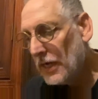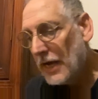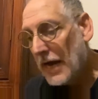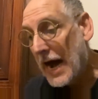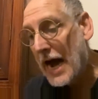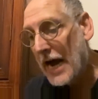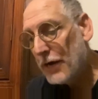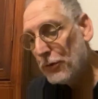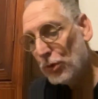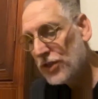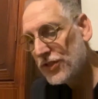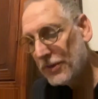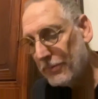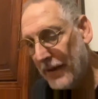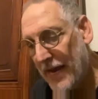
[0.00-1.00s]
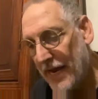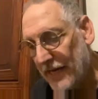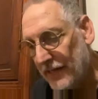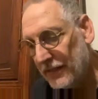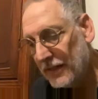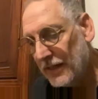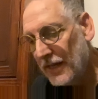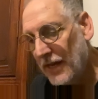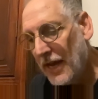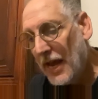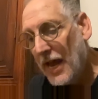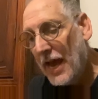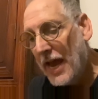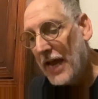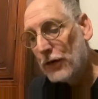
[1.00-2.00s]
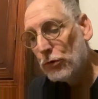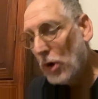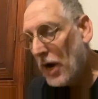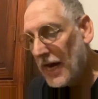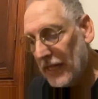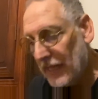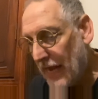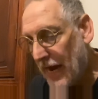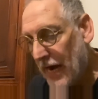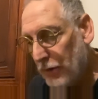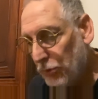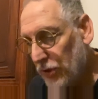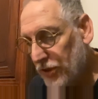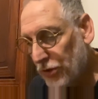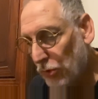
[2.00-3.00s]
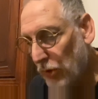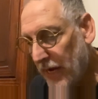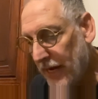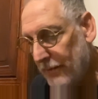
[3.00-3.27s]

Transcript: I was a man, and while I was away,